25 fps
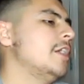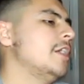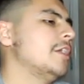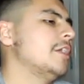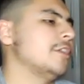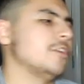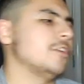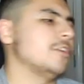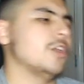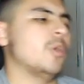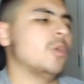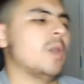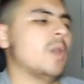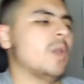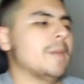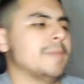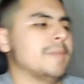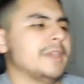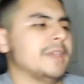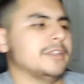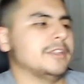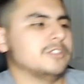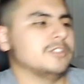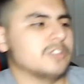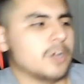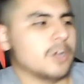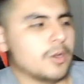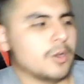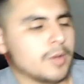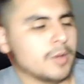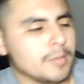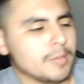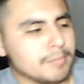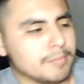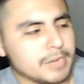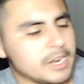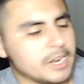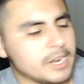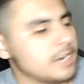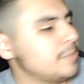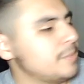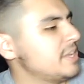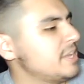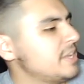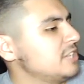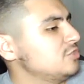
You know what I mean? So, but not a bad